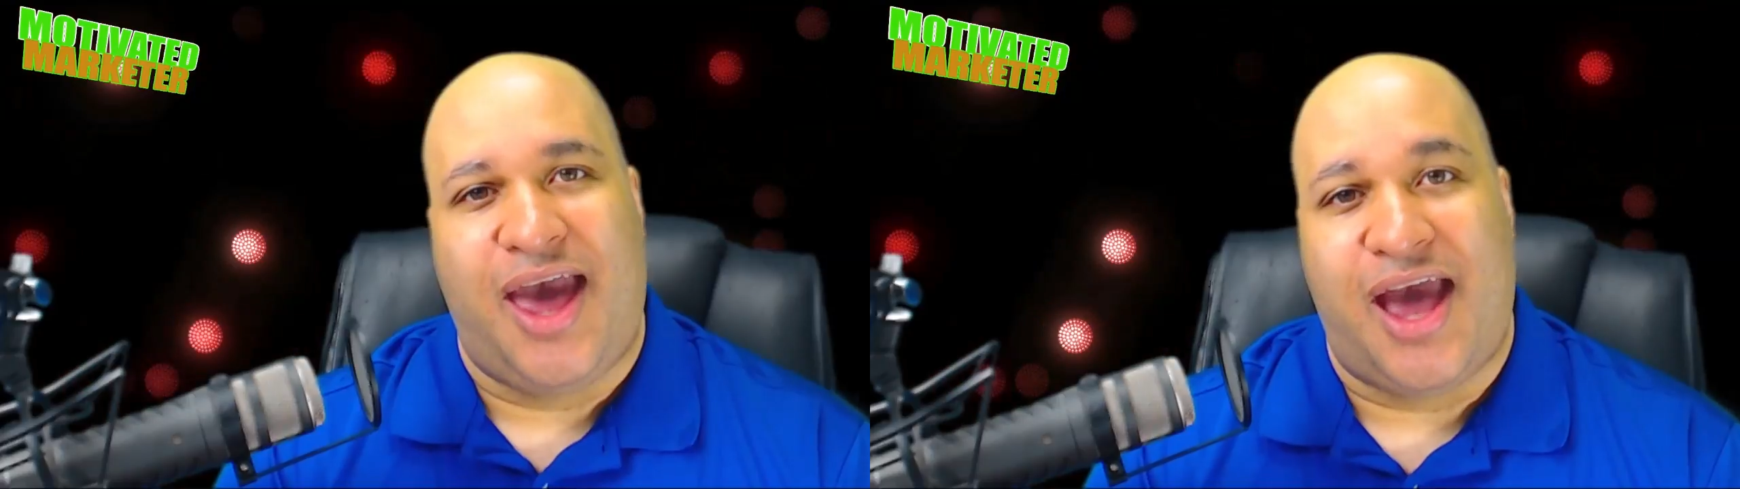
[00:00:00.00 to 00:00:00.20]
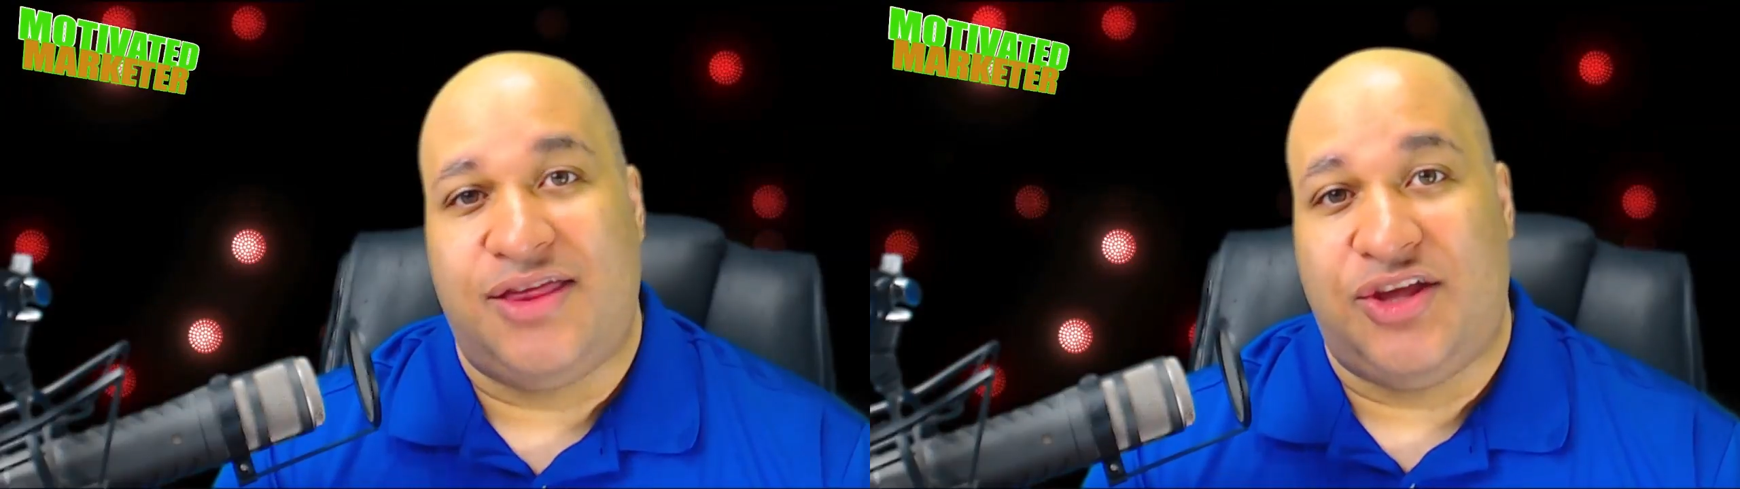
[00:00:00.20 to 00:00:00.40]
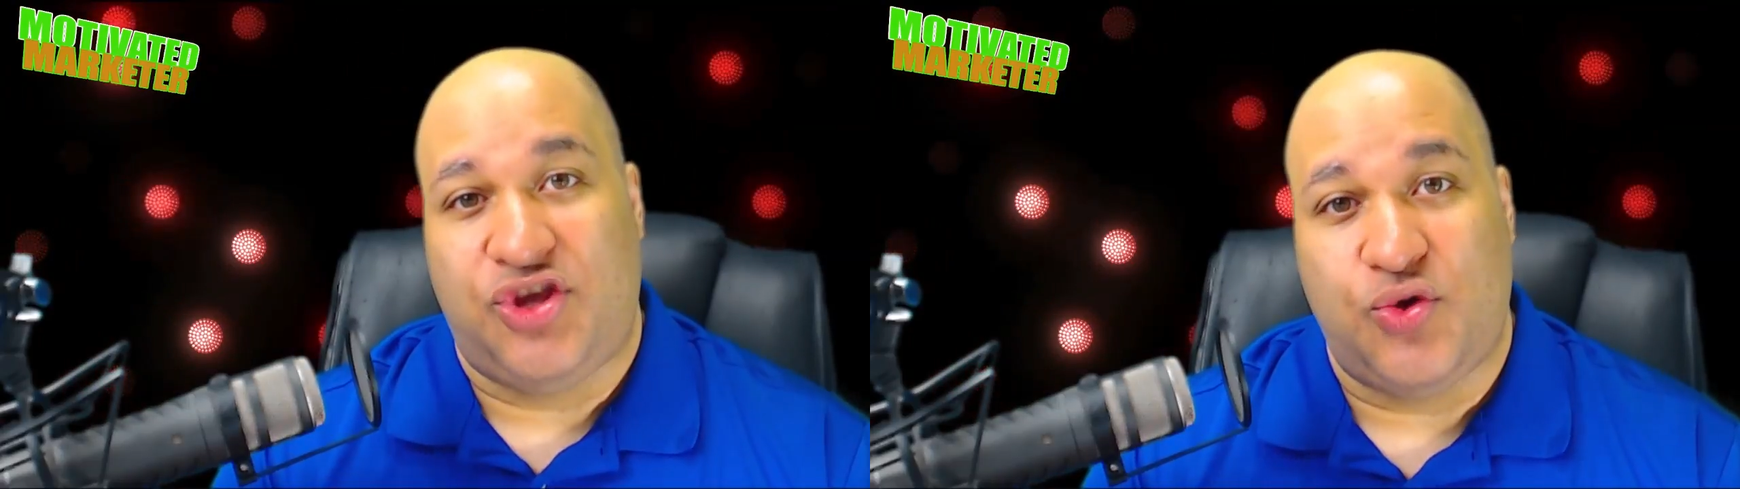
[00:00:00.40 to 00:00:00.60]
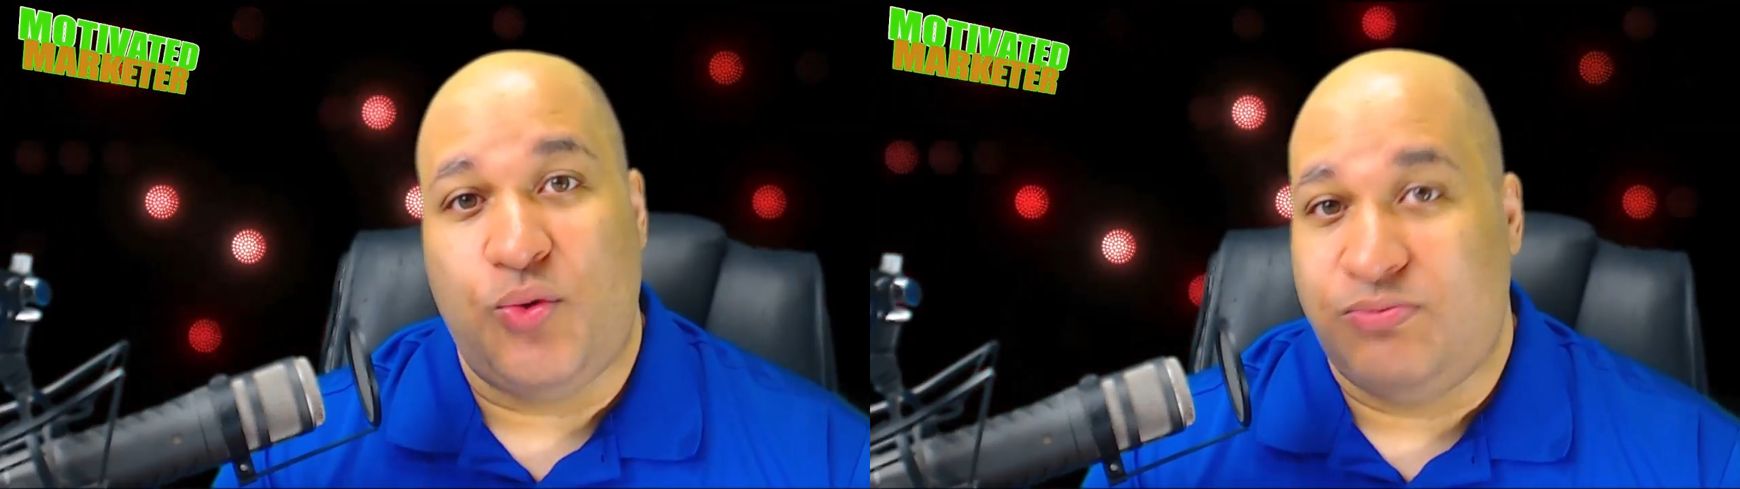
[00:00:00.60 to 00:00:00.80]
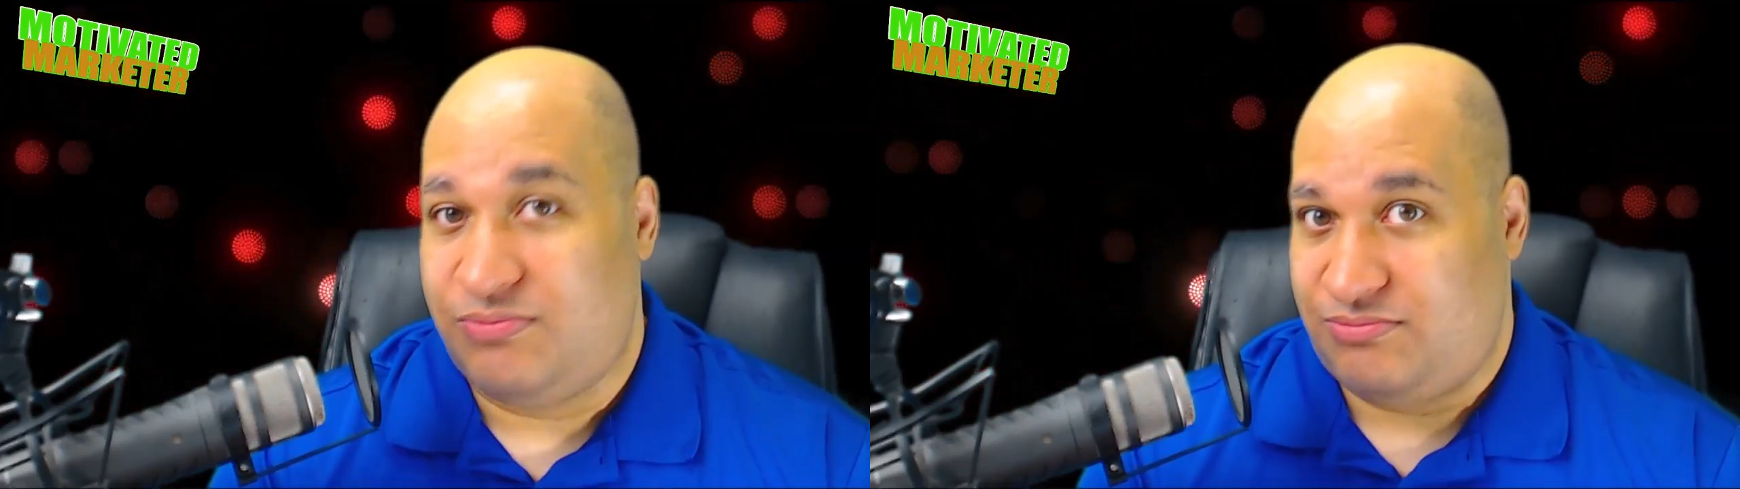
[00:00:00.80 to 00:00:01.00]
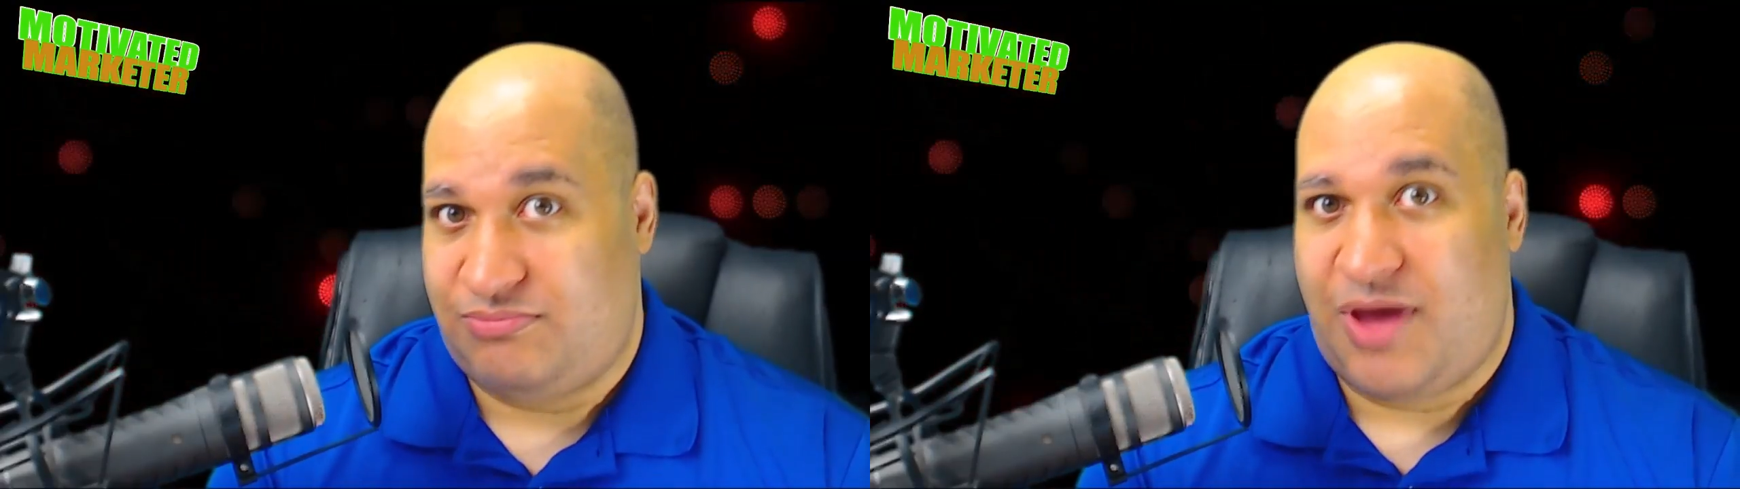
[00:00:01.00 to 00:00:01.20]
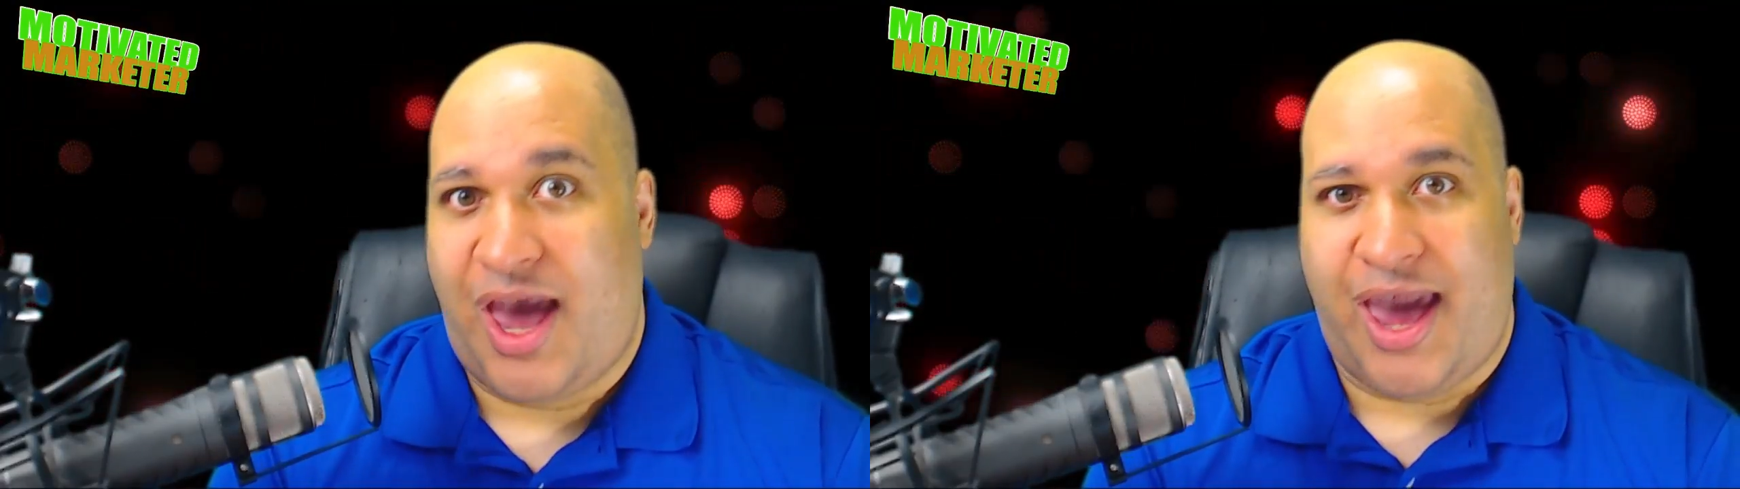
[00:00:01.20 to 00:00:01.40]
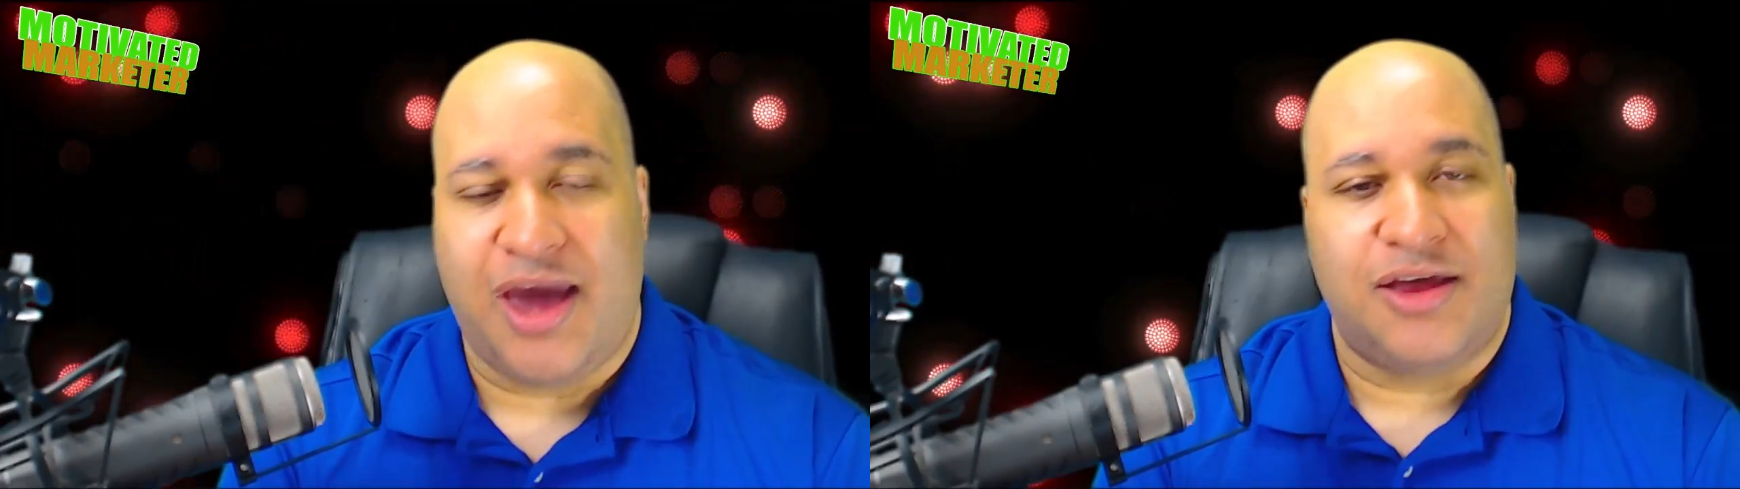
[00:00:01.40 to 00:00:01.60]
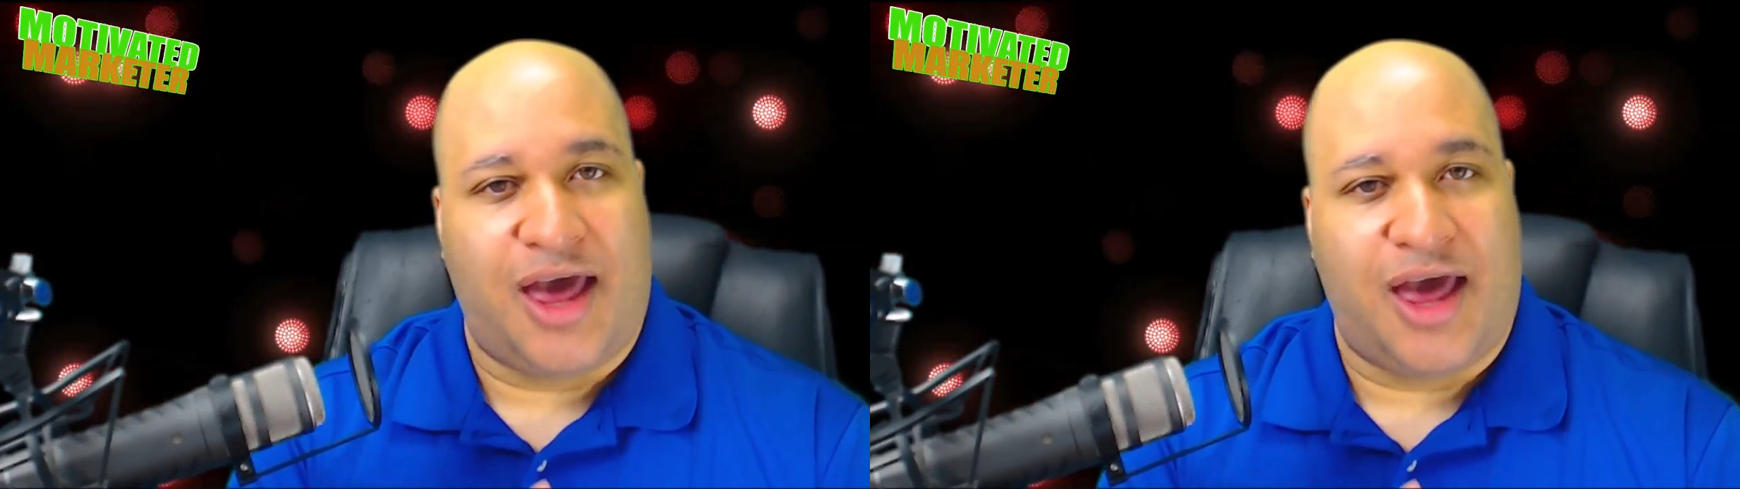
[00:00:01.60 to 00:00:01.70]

And then hey,